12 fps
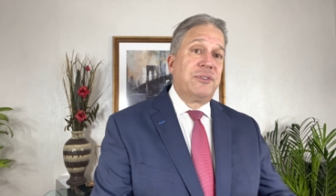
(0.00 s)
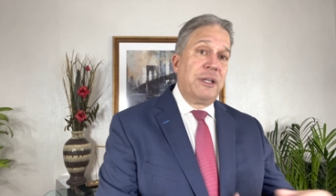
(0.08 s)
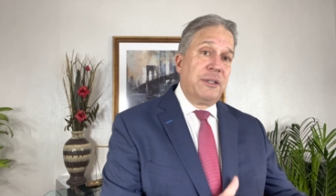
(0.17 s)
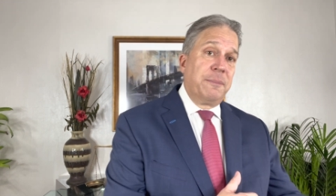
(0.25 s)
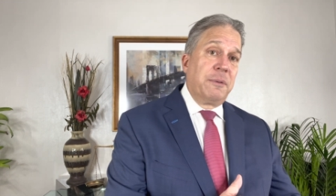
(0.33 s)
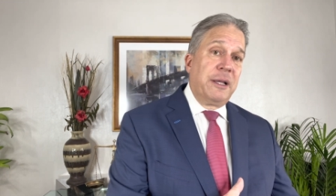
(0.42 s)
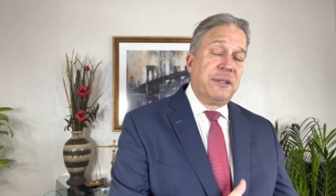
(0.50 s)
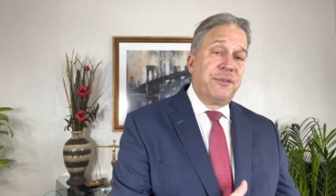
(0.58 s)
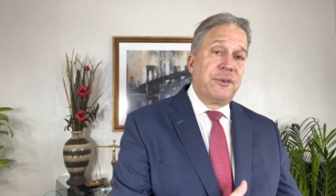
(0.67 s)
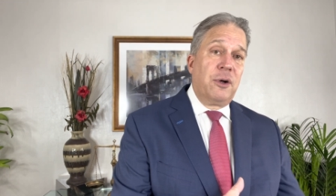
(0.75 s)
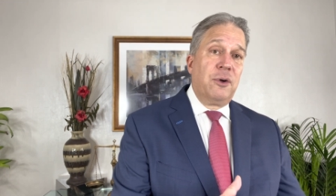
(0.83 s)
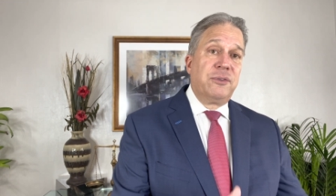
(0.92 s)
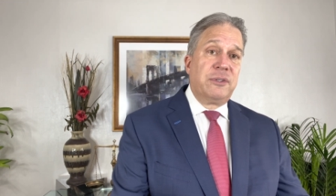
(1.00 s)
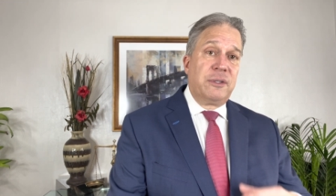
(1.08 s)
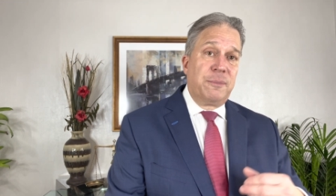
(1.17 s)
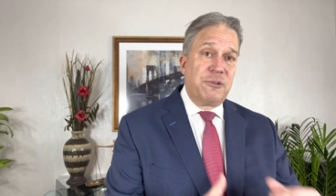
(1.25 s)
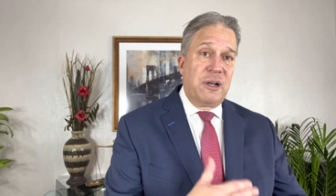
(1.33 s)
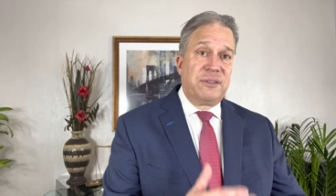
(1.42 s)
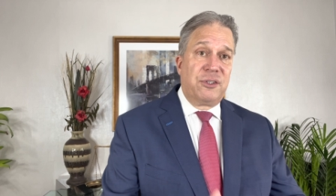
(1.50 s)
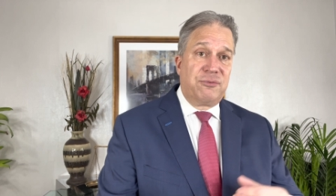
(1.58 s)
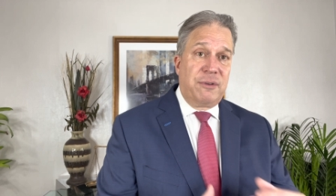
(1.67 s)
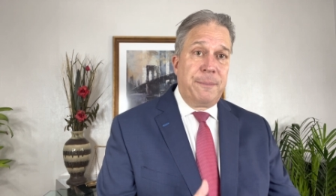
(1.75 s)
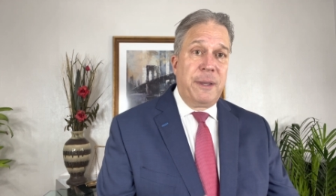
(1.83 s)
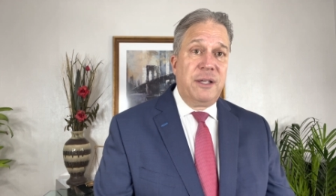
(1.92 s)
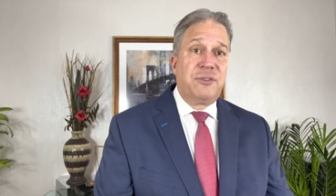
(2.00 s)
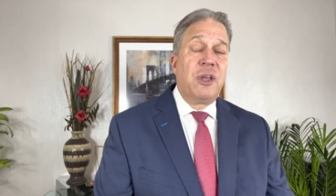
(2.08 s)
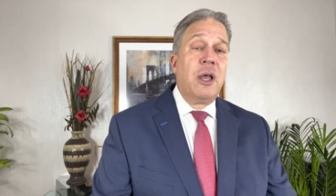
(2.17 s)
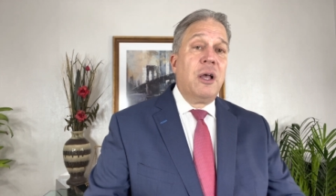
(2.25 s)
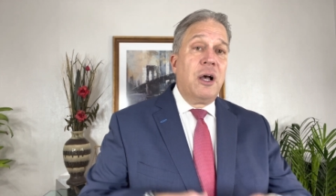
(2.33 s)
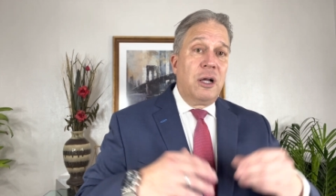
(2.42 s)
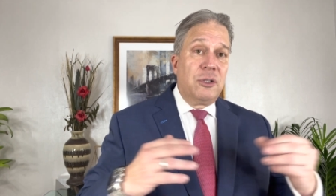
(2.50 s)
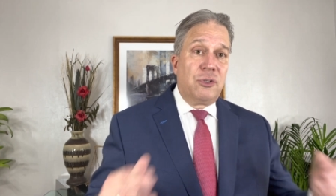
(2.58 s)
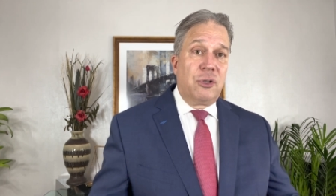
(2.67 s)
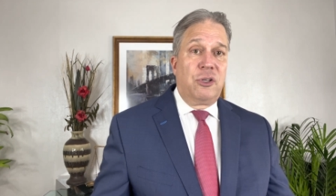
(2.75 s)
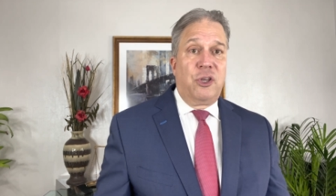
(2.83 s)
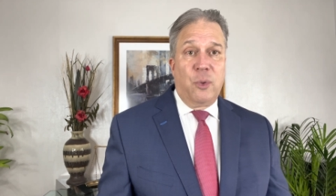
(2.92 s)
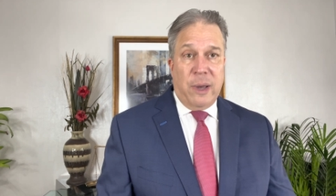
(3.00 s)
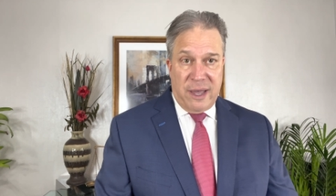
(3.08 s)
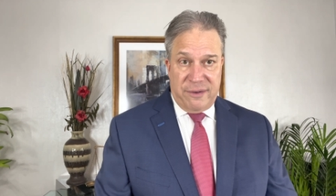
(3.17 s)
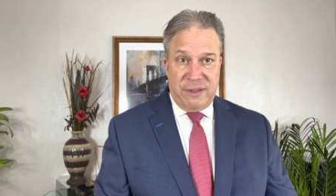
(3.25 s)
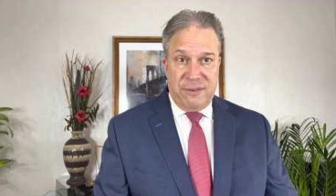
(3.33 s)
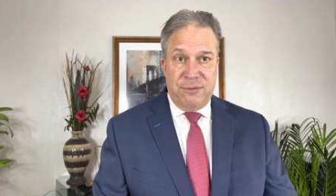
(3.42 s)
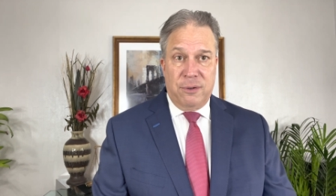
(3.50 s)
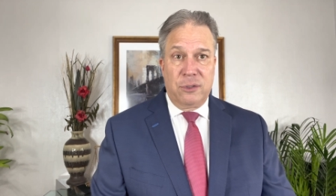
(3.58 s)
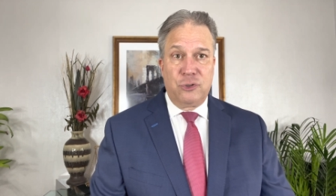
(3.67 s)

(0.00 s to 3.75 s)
then the plaintiff goes, and the process repeats until you have a full